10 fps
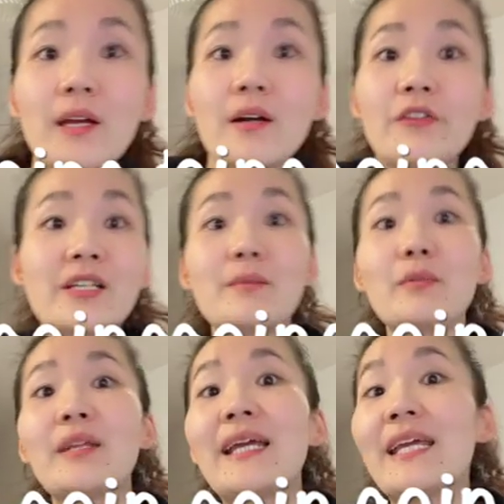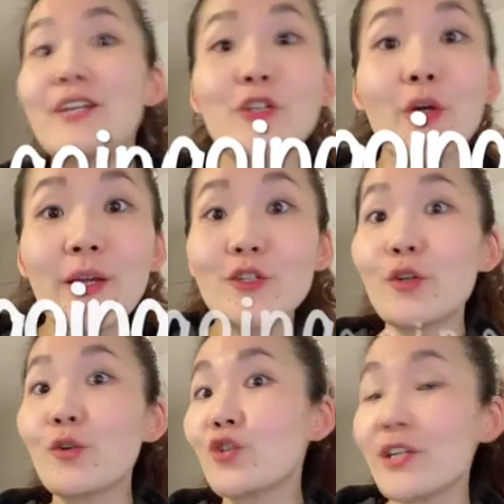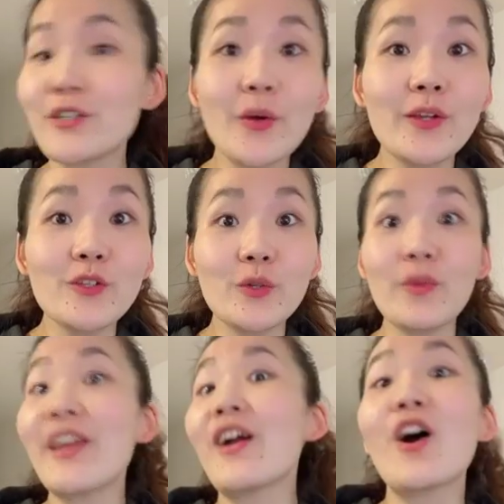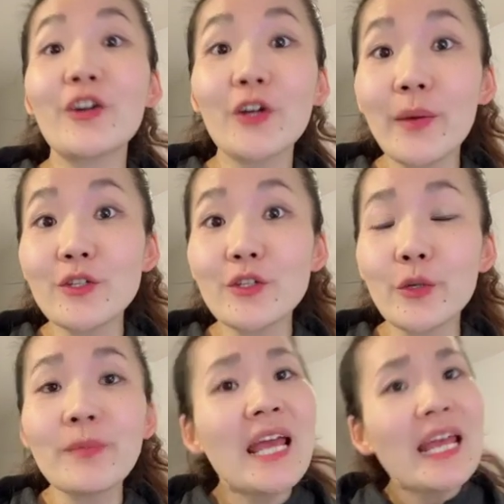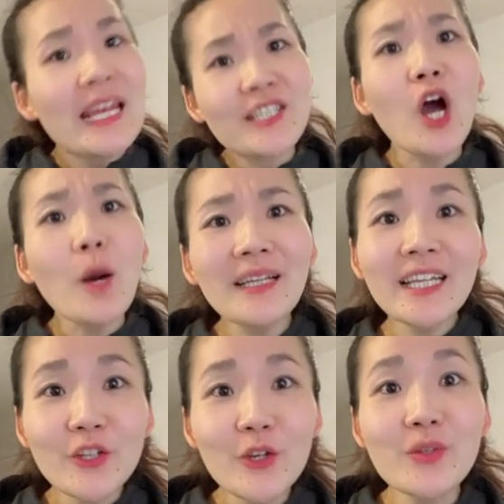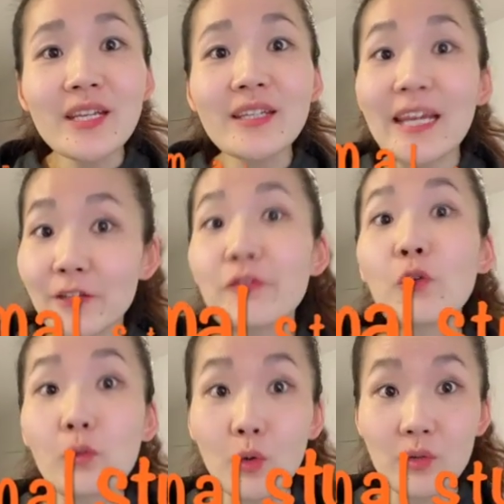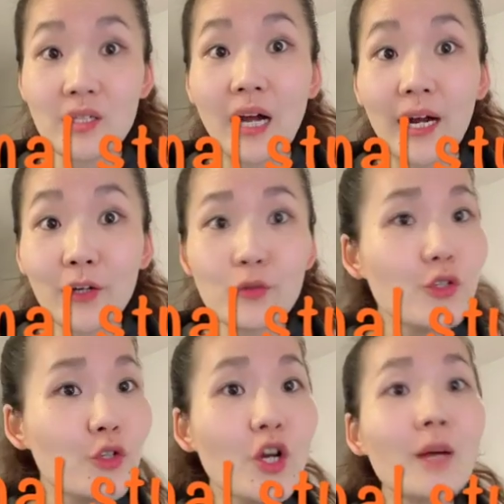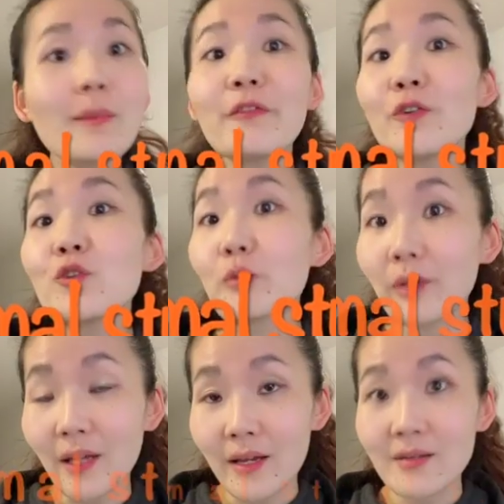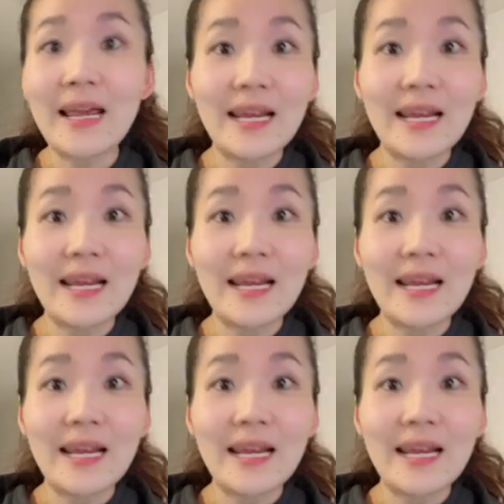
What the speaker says: For example, like he is going to, she's going to, they are going to. It's commonly used in informal styles to talk about future plans and